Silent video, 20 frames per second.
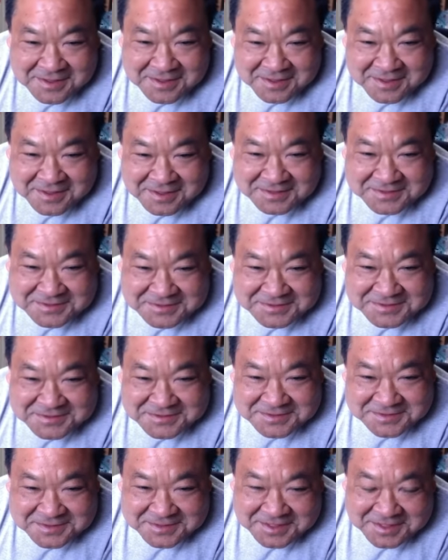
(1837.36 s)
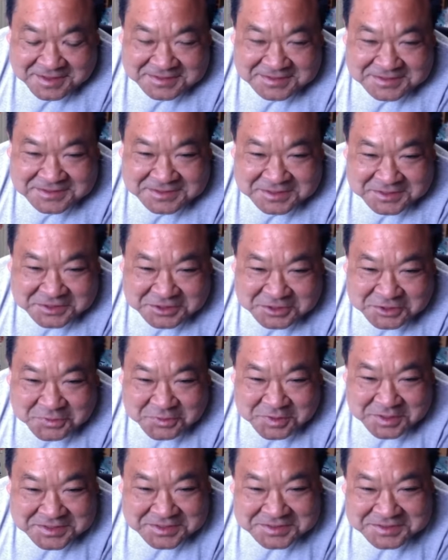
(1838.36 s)
it's the
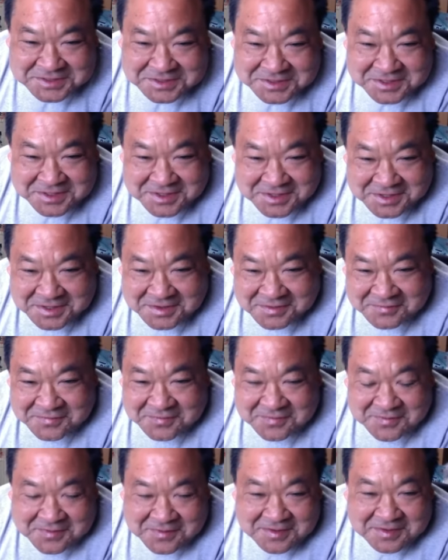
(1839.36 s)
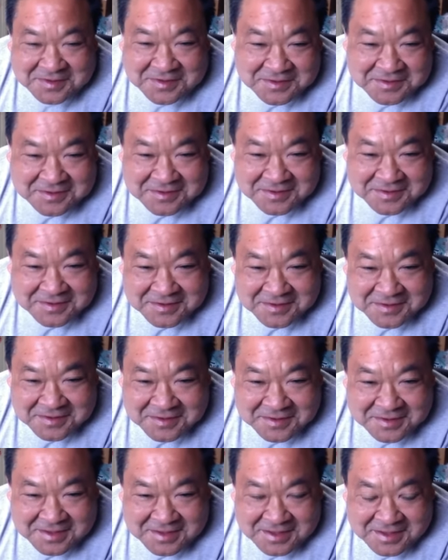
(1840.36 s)
choice of,
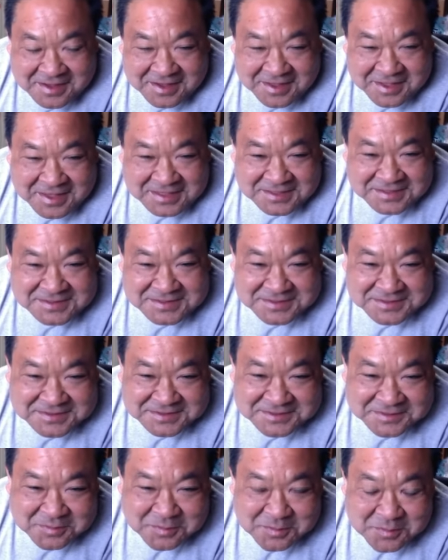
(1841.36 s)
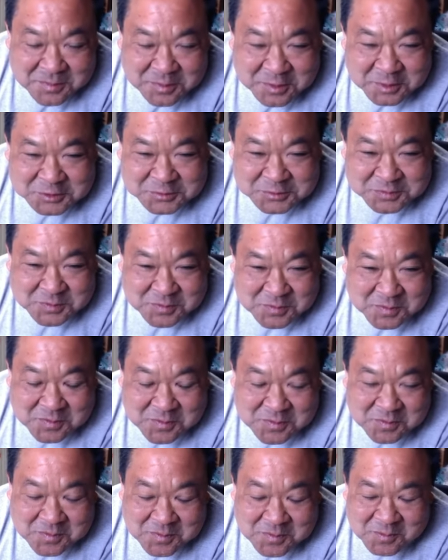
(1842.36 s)
I guess,
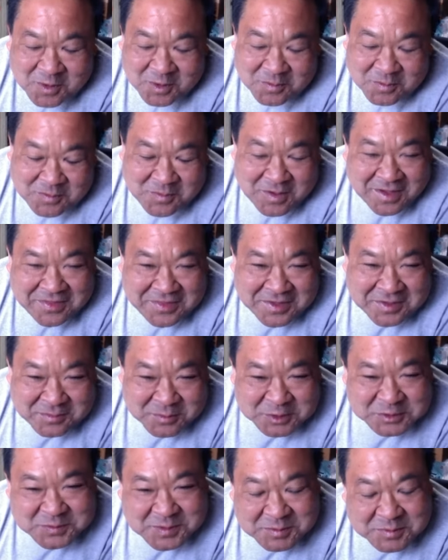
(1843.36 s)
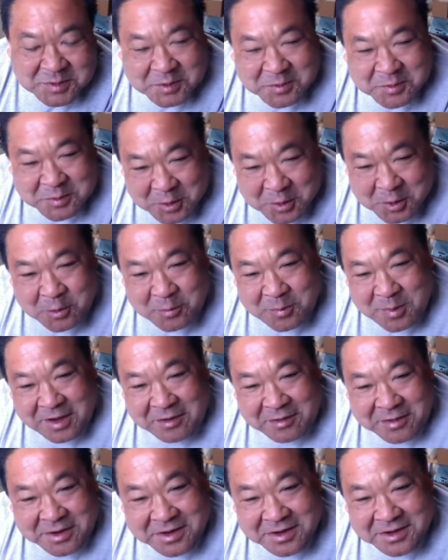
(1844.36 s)
I think most people don't know
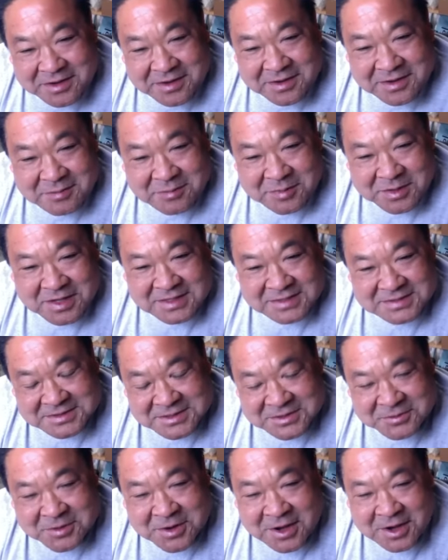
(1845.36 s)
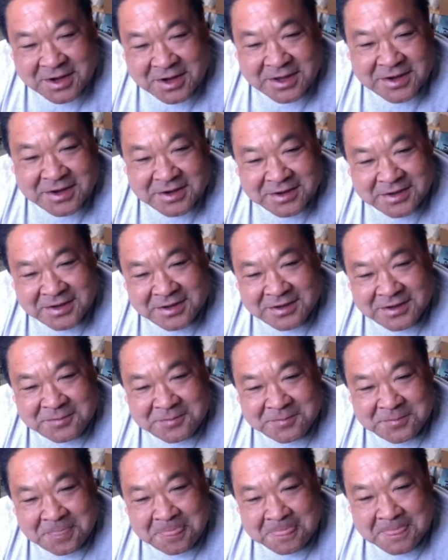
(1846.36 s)
about it because they're not,
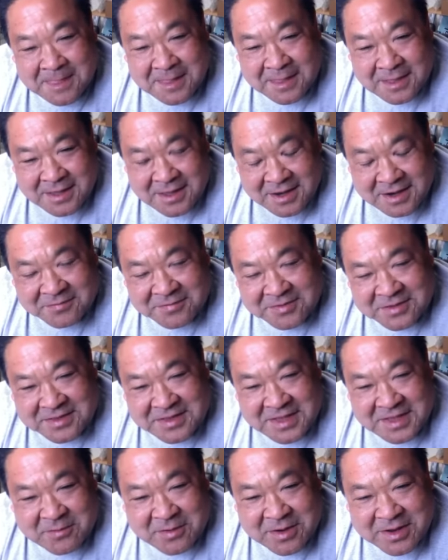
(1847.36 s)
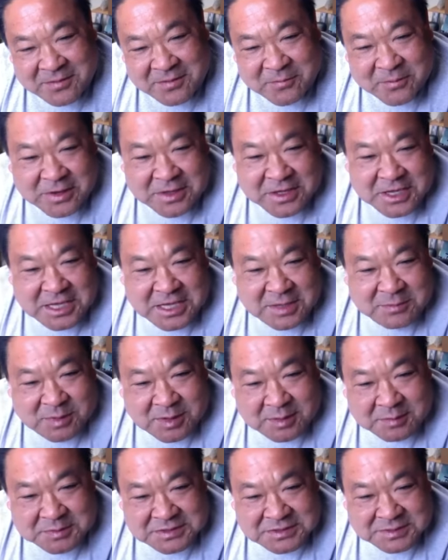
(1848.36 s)
I don't think they can really keep
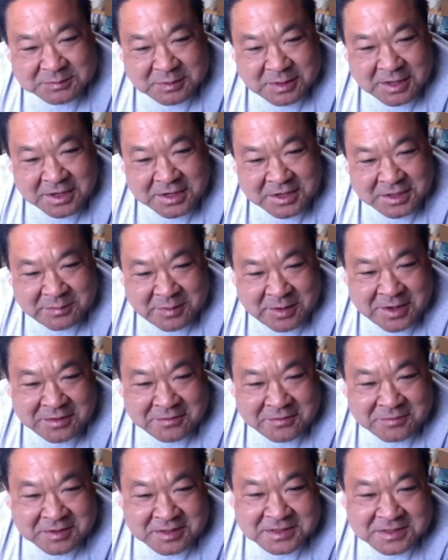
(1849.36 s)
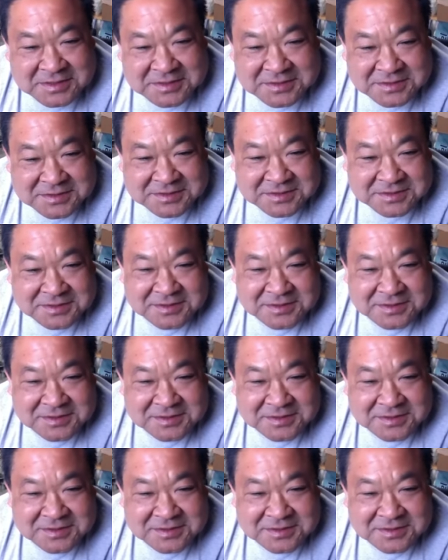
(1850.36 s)
up supply and demand wise.